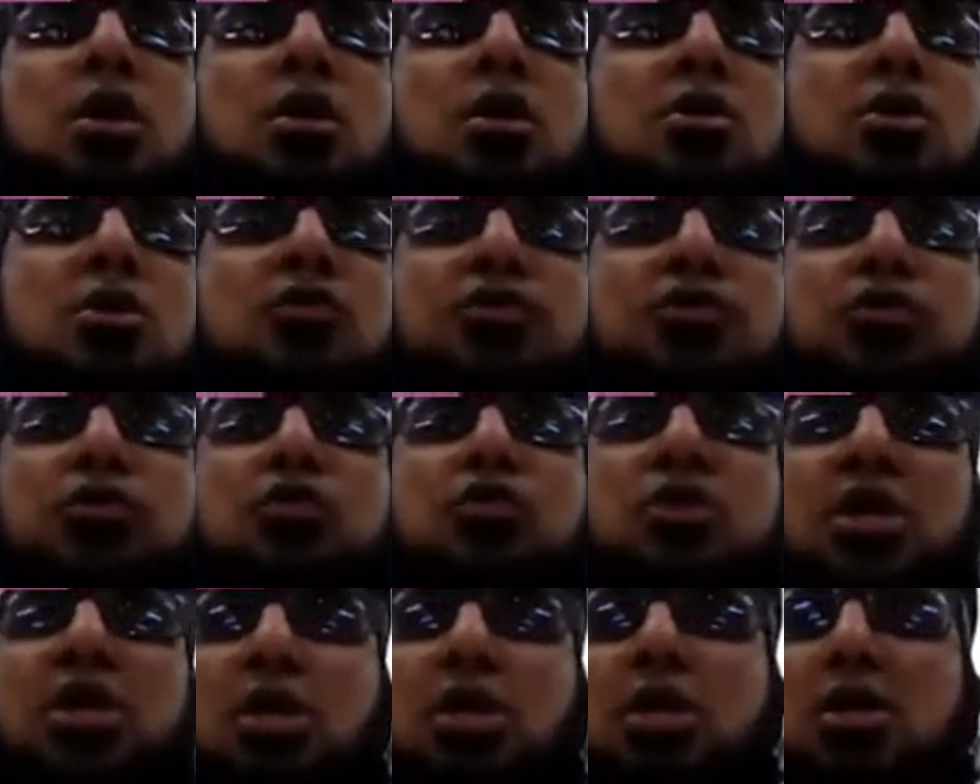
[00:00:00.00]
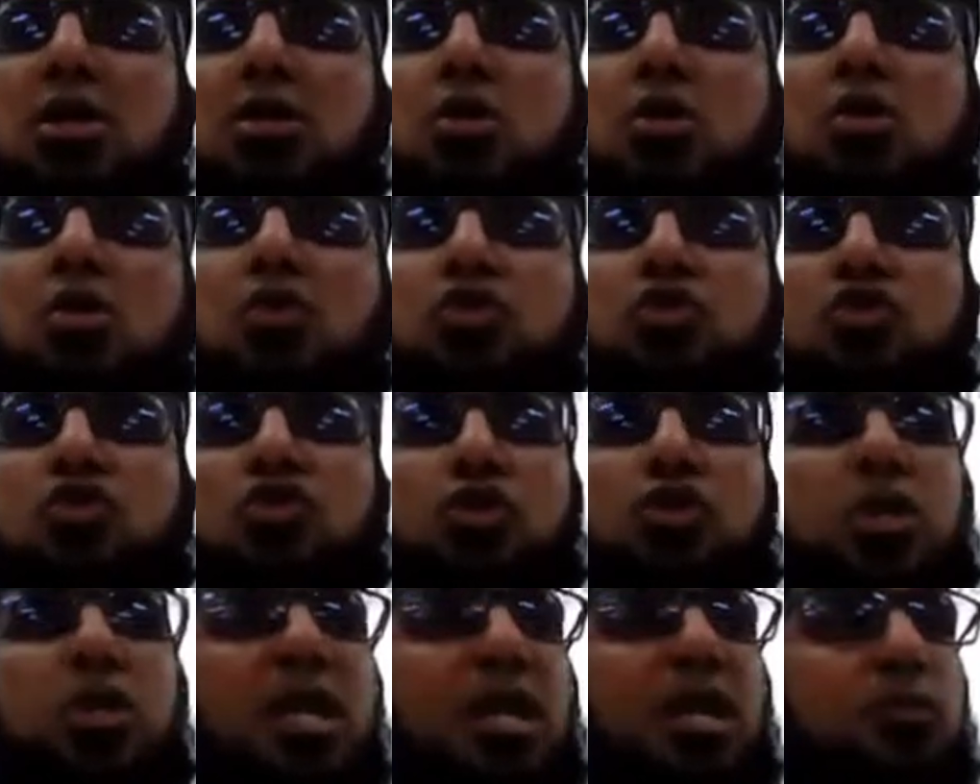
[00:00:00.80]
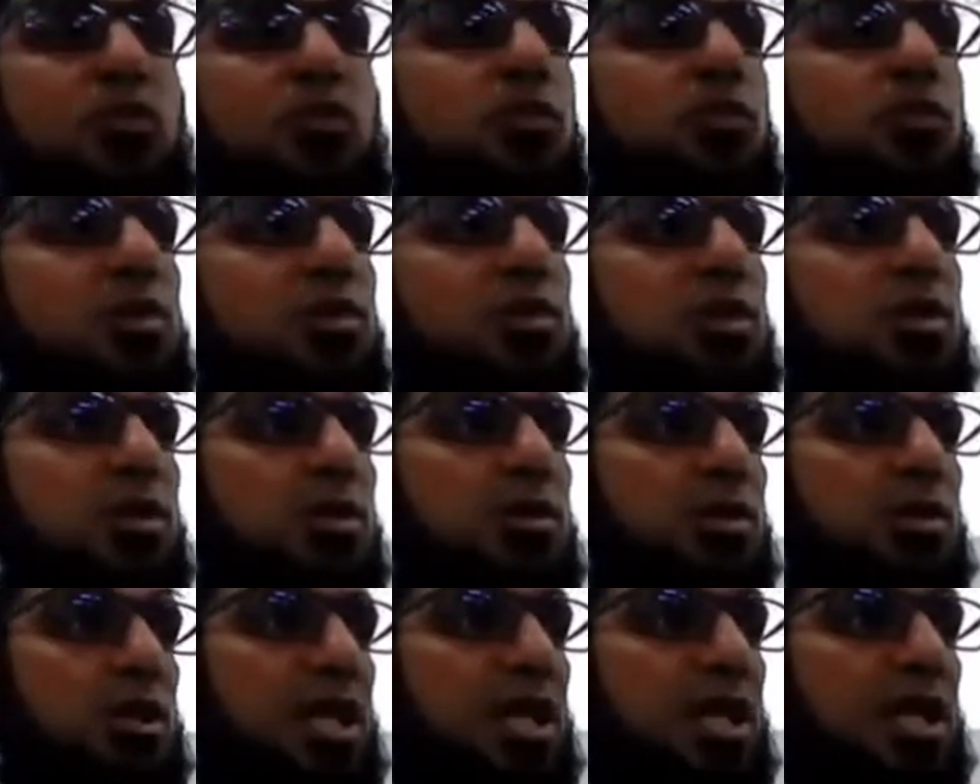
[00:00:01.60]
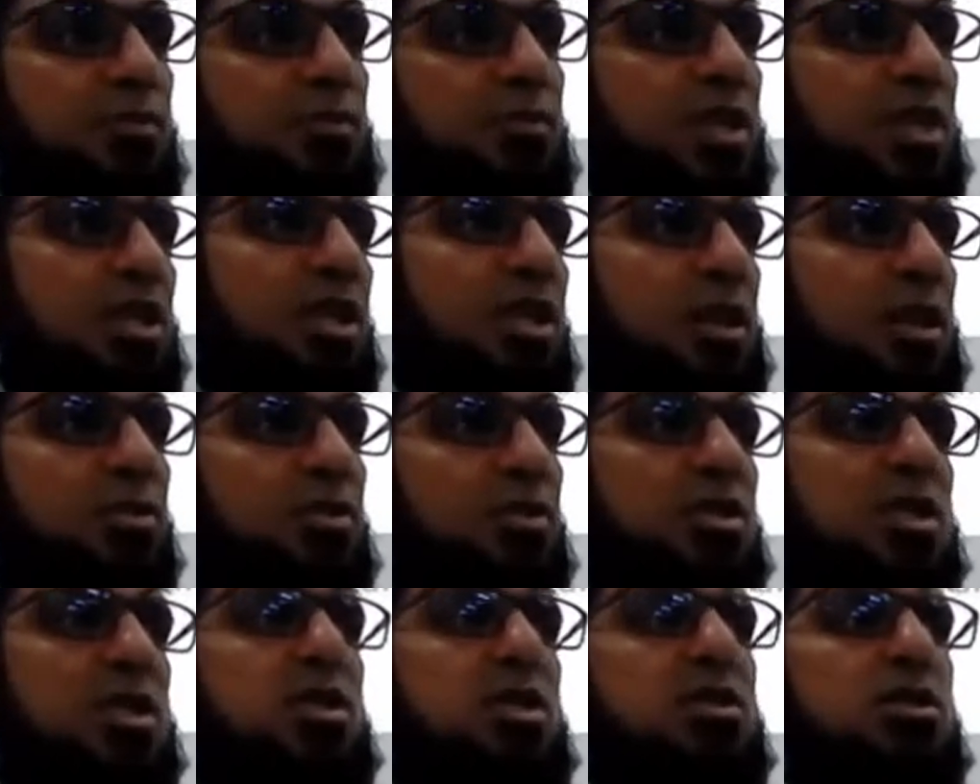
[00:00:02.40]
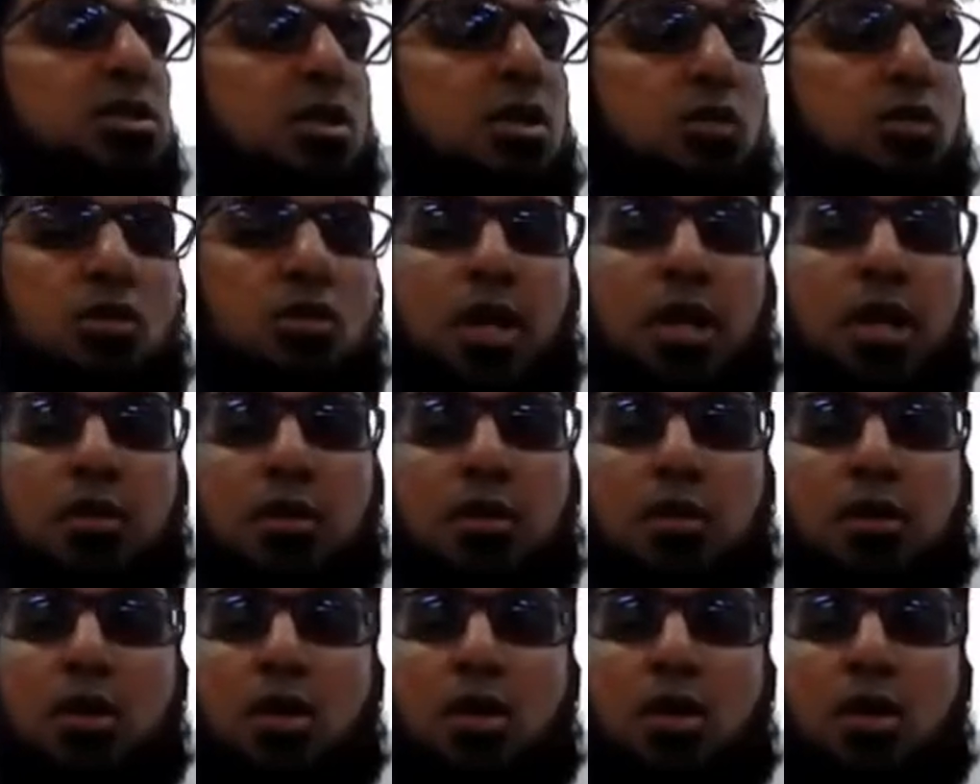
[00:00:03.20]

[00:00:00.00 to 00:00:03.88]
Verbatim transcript: refuting those who claim to be claim that there are mistakes in the Quran.